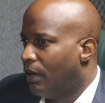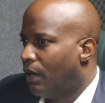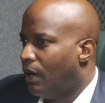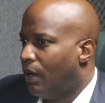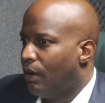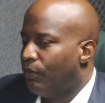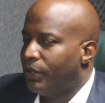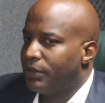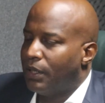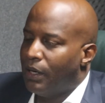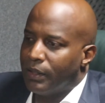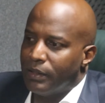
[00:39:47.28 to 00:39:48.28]
We're
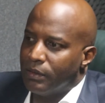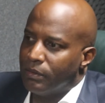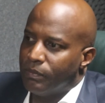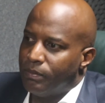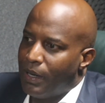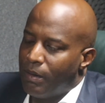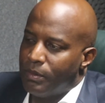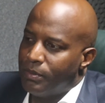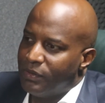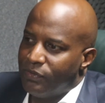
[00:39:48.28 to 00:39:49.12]
talking probably